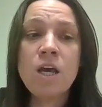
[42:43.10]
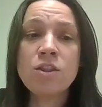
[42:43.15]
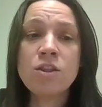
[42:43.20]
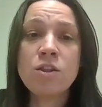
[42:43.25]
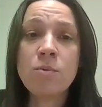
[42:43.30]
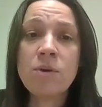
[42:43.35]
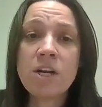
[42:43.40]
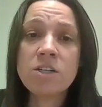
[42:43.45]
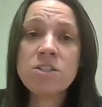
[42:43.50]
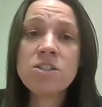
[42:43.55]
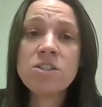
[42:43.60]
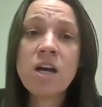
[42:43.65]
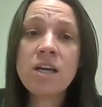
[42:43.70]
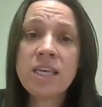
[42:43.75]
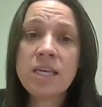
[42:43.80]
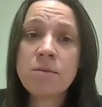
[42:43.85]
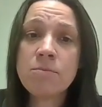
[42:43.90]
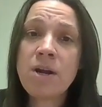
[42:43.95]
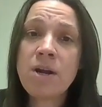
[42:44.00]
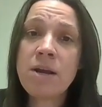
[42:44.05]
Though we are
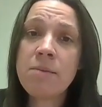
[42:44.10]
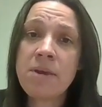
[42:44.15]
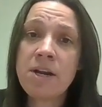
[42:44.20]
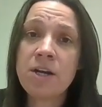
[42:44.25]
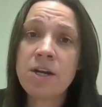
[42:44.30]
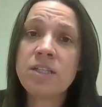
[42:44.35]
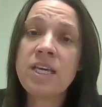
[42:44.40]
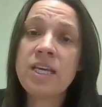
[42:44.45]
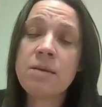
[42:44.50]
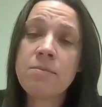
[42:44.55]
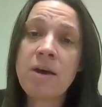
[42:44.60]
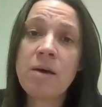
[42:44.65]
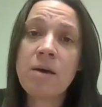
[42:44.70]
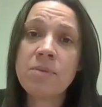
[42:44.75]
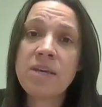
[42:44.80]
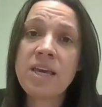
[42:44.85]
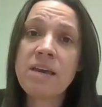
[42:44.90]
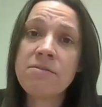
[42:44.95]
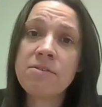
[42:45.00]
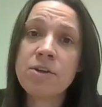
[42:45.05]
talking primarily about
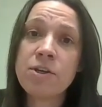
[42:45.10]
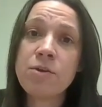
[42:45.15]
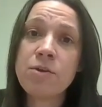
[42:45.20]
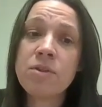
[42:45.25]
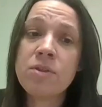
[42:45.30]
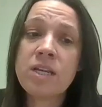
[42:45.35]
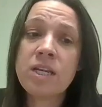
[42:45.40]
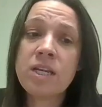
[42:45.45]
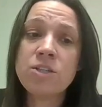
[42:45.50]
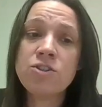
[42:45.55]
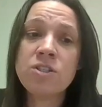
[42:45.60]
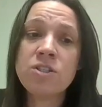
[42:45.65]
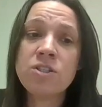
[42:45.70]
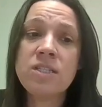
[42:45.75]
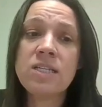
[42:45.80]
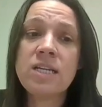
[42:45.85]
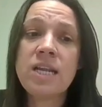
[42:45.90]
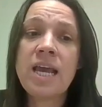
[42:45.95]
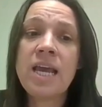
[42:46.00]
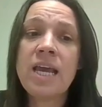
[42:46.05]
behavior euthanasia
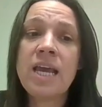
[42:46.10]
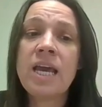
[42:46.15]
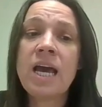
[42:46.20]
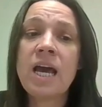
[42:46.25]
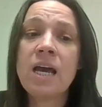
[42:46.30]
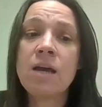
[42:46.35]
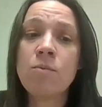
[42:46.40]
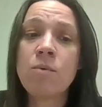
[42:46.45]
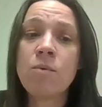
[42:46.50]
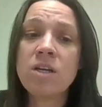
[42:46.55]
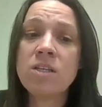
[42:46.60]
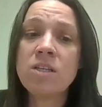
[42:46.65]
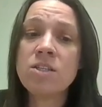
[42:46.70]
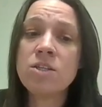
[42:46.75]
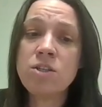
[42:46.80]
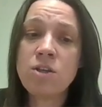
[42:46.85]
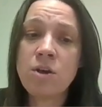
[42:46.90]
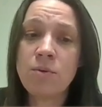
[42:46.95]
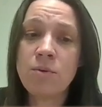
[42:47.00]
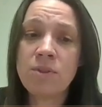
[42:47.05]
today, I want
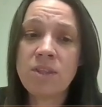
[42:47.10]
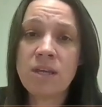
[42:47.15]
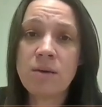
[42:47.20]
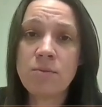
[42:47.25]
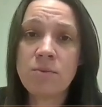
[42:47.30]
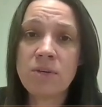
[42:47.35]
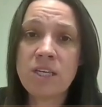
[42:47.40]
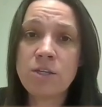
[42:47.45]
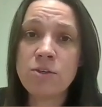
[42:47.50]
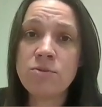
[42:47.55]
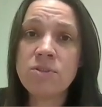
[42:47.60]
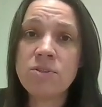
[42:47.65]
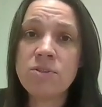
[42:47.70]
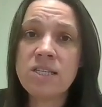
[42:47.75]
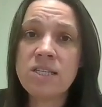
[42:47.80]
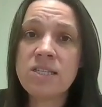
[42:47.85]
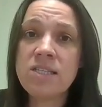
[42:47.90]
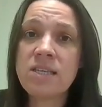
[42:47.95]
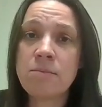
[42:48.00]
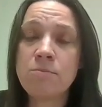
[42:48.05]
to note that we use
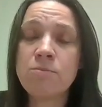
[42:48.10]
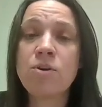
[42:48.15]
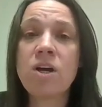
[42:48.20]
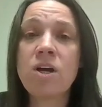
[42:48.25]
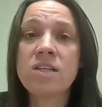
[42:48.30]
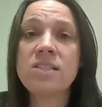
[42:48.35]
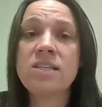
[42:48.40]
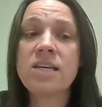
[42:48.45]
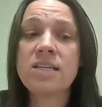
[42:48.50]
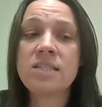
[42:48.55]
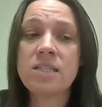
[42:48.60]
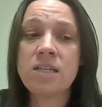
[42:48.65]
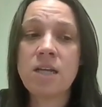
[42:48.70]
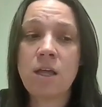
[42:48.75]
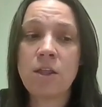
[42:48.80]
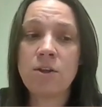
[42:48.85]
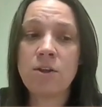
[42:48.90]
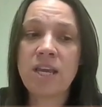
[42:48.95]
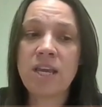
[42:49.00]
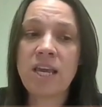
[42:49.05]
this same process in
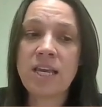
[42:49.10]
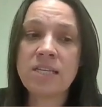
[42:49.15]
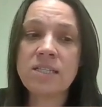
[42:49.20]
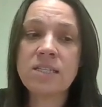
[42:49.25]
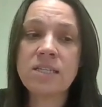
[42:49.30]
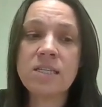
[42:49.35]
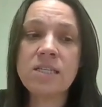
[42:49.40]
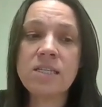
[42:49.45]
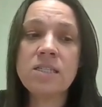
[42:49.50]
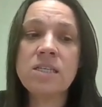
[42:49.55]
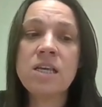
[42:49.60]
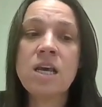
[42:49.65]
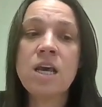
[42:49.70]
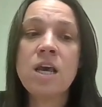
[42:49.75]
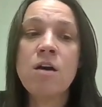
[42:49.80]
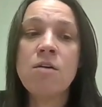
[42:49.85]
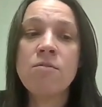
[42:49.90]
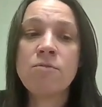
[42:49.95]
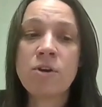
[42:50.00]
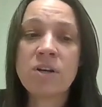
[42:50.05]
other cases.
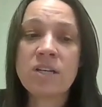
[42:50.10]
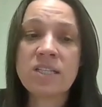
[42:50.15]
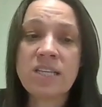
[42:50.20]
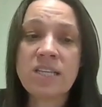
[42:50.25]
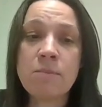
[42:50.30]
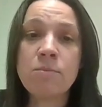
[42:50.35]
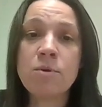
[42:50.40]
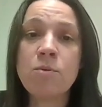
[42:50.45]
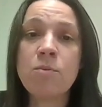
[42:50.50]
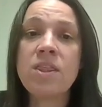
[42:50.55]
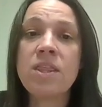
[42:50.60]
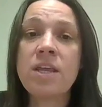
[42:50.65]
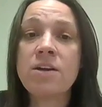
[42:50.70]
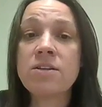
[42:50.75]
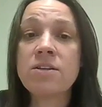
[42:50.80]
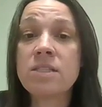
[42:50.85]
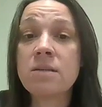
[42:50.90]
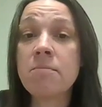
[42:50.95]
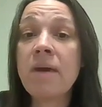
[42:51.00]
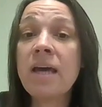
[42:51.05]
For example, when
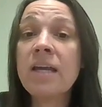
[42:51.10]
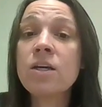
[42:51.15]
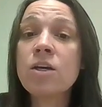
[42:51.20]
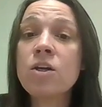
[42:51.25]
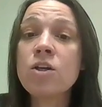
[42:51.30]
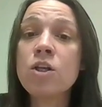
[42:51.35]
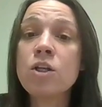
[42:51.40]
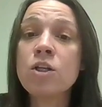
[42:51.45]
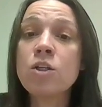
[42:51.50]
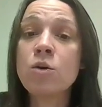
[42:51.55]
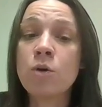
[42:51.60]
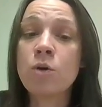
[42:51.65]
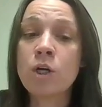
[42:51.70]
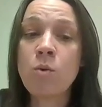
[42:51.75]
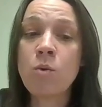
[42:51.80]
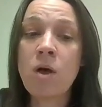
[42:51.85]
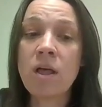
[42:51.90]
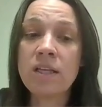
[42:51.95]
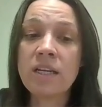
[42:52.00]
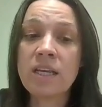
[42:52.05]
there is a medical or
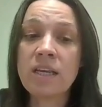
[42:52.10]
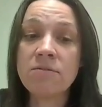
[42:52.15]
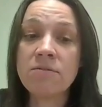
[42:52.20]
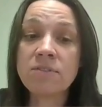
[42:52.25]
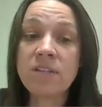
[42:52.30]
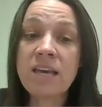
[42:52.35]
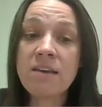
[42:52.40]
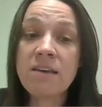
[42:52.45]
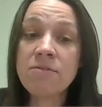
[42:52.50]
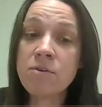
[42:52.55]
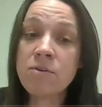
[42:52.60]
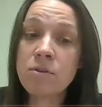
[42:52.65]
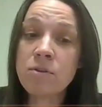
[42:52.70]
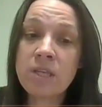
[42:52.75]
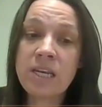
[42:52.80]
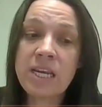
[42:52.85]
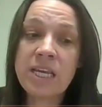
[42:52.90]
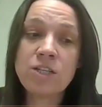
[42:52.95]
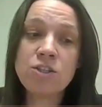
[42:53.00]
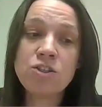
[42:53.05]
quality of life
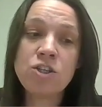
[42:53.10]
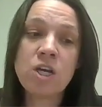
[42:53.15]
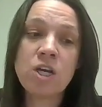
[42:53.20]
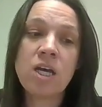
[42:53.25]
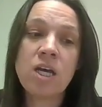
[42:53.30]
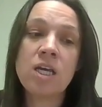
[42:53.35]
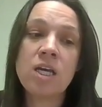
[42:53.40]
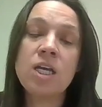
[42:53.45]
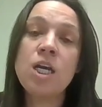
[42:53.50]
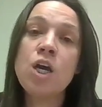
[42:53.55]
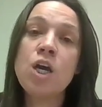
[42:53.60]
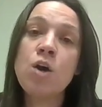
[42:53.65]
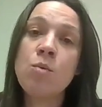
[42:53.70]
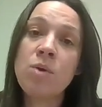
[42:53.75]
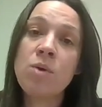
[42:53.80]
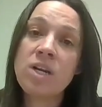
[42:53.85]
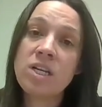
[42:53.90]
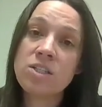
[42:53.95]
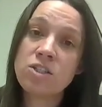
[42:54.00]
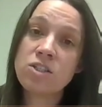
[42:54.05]
euthanasia,
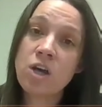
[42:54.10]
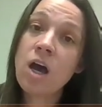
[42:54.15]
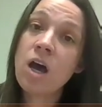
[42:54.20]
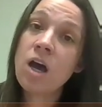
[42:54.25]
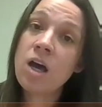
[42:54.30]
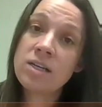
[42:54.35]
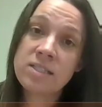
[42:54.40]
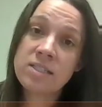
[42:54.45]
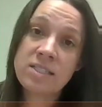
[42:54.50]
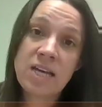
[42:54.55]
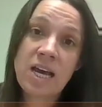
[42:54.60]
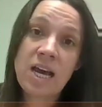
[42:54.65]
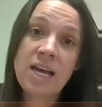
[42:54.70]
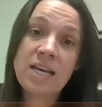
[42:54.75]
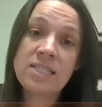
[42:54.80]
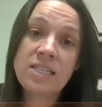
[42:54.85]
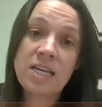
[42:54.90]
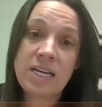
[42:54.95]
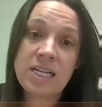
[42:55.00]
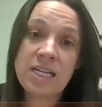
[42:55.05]
when a dog
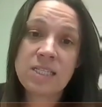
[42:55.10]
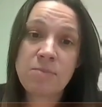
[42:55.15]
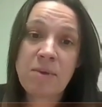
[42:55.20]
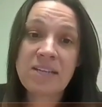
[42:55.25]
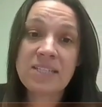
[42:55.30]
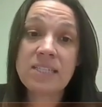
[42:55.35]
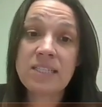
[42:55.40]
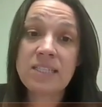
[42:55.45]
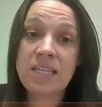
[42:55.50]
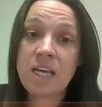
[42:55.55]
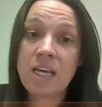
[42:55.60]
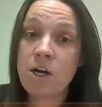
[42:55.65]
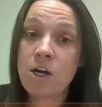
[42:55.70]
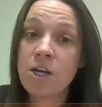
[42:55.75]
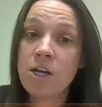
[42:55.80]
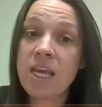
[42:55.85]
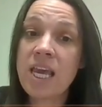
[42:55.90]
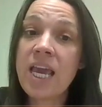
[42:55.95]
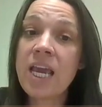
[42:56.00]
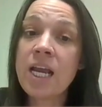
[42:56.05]
dies unexpectedly in
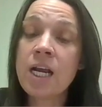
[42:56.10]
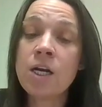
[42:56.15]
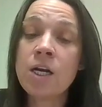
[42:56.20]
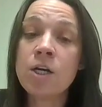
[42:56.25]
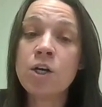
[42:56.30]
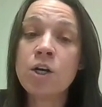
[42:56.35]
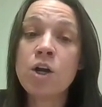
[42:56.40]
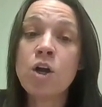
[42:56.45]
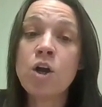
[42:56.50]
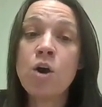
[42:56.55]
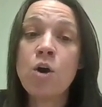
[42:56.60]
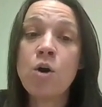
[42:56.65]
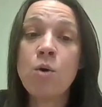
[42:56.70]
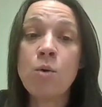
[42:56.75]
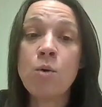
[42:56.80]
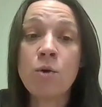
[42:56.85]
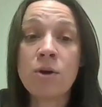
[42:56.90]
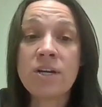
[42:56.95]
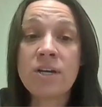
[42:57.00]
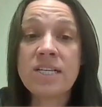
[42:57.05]
our care,
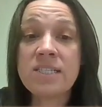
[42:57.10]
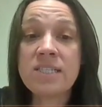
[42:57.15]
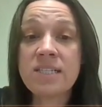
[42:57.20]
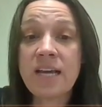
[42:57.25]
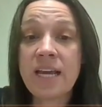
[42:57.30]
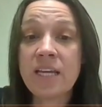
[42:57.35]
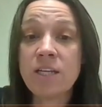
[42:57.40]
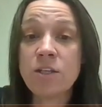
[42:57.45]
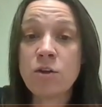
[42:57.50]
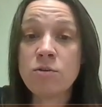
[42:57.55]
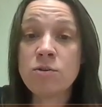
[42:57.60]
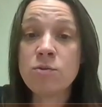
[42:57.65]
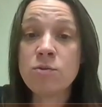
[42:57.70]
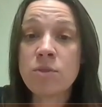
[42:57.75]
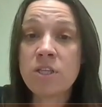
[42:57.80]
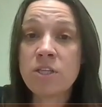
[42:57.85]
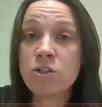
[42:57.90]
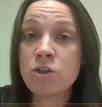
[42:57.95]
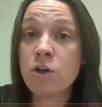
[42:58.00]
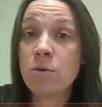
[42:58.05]
or is diagnosed
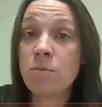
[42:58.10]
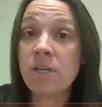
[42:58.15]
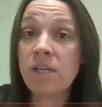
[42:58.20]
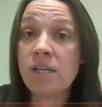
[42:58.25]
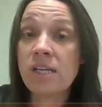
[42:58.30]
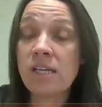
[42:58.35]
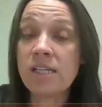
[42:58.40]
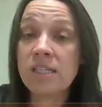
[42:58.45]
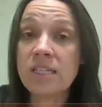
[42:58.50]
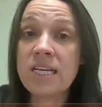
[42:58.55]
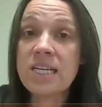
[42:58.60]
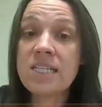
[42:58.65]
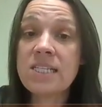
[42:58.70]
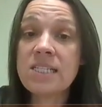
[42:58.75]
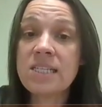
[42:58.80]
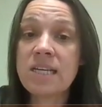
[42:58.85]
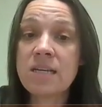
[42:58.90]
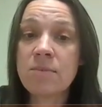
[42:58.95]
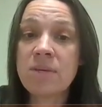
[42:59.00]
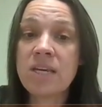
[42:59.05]
with a terminal
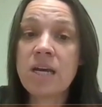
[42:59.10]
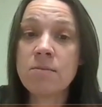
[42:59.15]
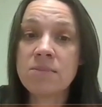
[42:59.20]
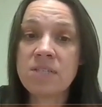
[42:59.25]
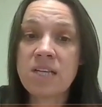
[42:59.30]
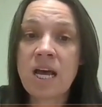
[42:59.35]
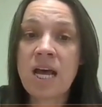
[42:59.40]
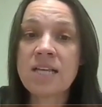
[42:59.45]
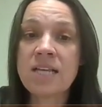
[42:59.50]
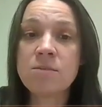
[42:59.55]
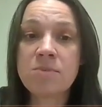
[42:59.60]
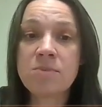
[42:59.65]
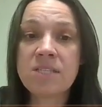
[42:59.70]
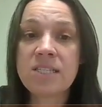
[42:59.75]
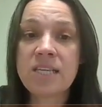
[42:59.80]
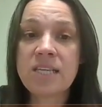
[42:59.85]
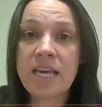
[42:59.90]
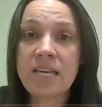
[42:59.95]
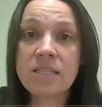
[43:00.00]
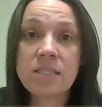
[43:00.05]
illness and becomes a
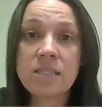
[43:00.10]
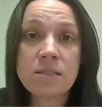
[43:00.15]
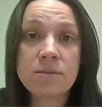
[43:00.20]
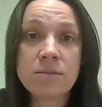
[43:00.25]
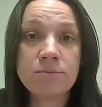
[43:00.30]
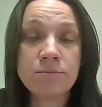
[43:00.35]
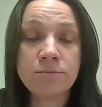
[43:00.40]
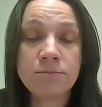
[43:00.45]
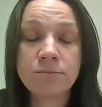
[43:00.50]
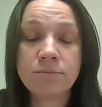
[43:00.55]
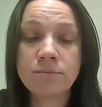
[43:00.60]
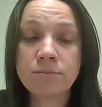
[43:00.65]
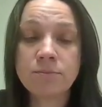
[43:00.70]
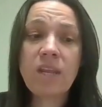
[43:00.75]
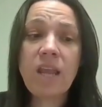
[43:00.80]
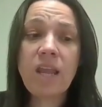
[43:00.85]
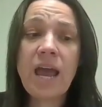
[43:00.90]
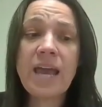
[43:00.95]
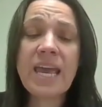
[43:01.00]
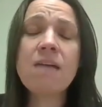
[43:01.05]
hospice case.
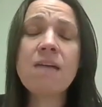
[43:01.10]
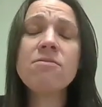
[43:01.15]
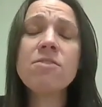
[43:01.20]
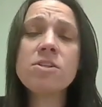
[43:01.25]
I have